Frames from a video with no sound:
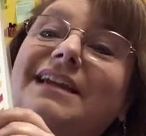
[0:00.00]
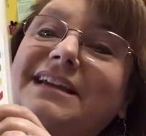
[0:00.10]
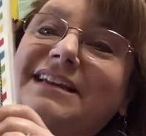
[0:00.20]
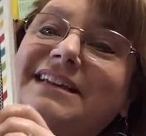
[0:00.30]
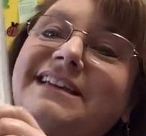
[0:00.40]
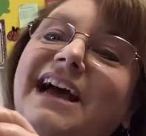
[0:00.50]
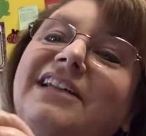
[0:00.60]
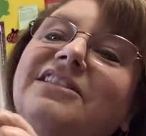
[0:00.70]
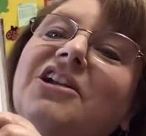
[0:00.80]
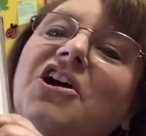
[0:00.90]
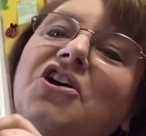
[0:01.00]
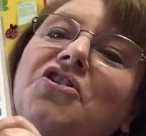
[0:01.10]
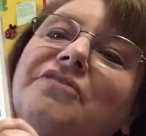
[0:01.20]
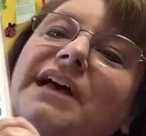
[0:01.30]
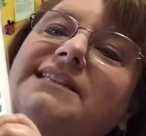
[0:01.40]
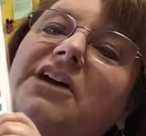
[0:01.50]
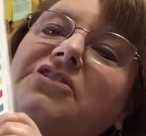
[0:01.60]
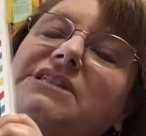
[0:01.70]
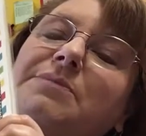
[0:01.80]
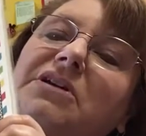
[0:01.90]
Yellow. That's how
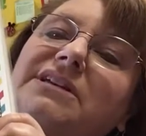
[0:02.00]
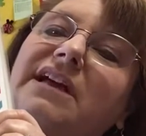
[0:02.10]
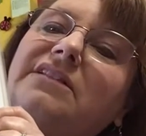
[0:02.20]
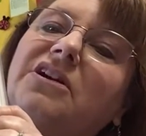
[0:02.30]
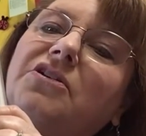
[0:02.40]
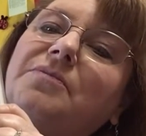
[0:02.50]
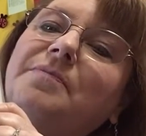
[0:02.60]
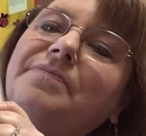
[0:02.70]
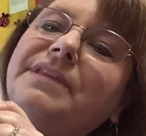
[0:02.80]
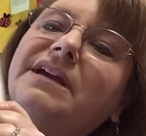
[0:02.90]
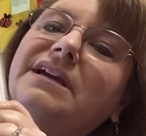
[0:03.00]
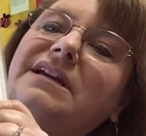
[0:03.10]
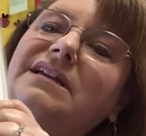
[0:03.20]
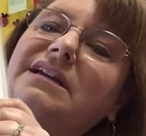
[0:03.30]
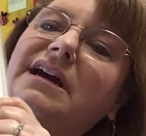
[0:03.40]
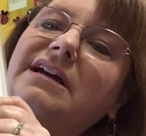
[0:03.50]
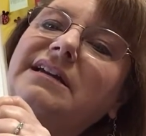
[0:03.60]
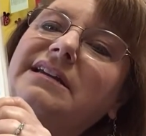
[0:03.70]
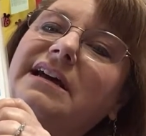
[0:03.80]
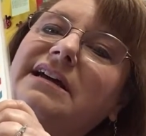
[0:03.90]
you spell yellow. Yeah,
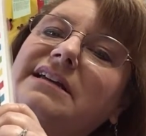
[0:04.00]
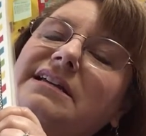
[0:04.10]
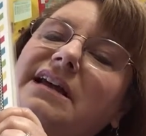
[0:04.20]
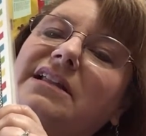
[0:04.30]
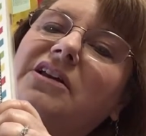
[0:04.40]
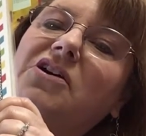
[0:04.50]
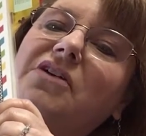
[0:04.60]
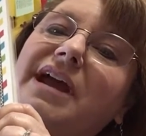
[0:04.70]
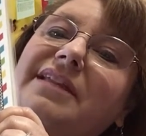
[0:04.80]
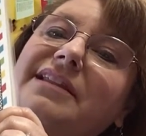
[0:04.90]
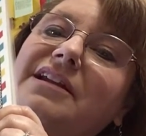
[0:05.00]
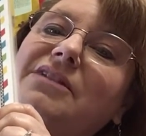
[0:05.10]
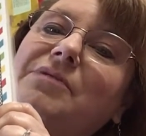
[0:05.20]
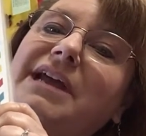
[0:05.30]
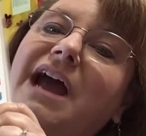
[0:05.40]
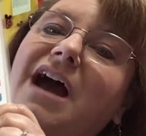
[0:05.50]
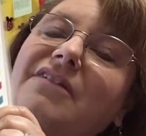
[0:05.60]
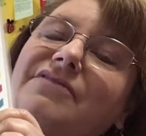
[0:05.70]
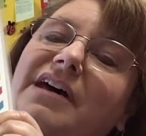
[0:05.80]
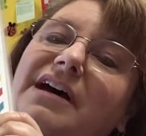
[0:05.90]
yeah, yellow. And then we
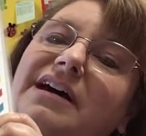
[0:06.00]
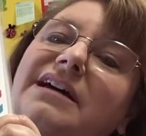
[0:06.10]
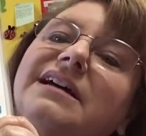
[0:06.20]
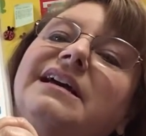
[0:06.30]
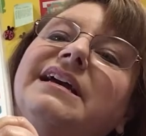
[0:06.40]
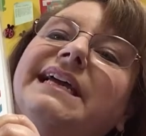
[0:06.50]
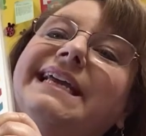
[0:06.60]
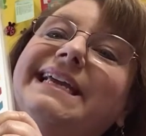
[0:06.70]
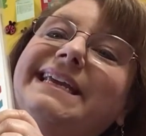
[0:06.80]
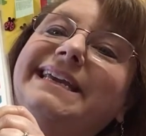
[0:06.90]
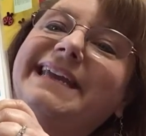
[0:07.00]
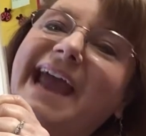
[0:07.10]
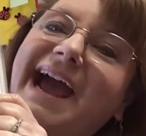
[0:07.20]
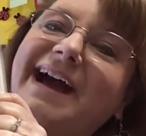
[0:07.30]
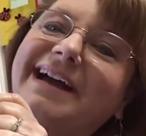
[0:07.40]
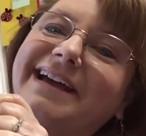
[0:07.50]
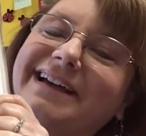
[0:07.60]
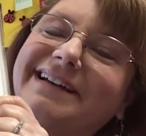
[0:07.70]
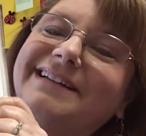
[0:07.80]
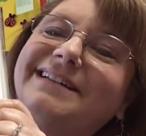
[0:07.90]
have the yak.
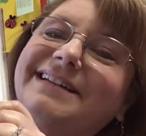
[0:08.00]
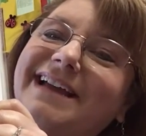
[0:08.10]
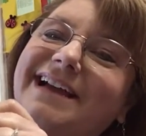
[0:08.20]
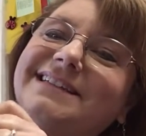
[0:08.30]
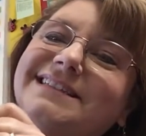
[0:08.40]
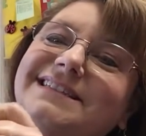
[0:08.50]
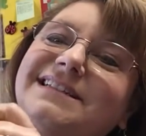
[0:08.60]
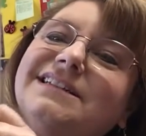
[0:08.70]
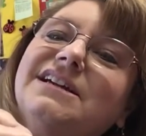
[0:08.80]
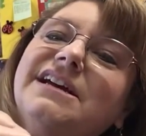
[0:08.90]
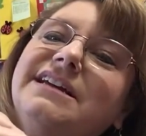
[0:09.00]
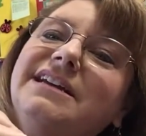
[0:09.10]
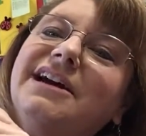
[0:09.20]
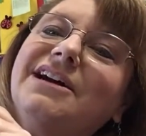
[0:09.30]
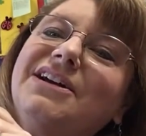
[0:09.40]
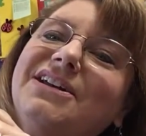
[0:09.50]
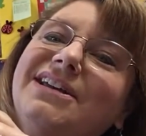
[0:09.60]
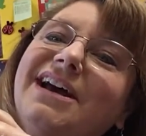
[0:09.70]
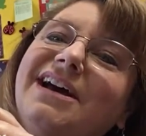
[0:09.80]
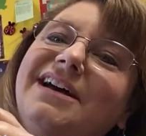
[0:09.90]
Yes. Yeah,
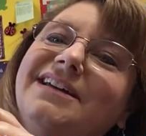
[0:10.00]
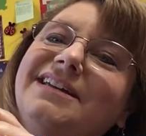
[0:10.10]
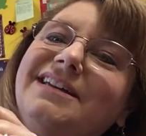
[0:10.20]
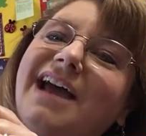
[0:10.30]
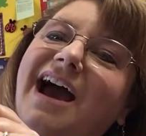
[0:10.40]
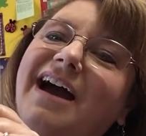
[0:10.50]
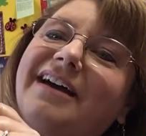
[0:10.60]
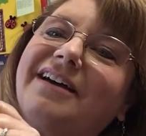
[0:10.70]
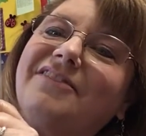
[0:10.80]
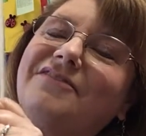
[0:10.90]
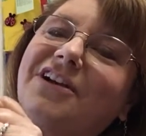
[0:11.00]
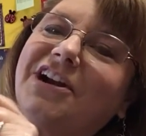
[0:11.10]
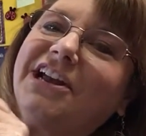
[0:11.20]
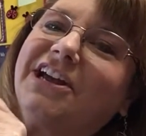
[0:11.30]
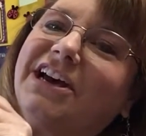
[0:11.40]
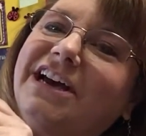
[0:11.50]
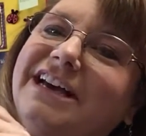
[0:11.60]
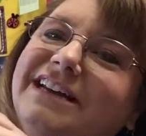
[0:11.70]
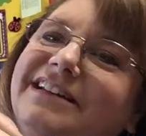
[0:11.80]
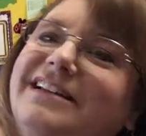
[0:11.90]
yeah, yak. Very good.